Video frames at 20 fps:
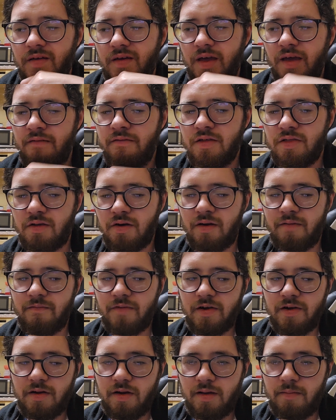Even though I'm
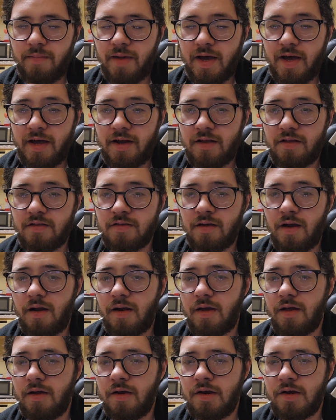very bad at
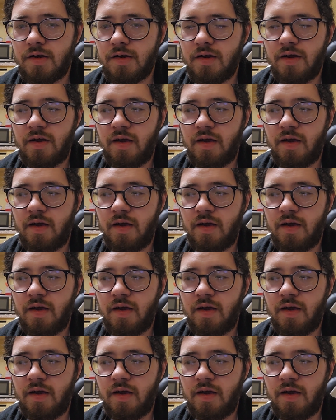Turkish,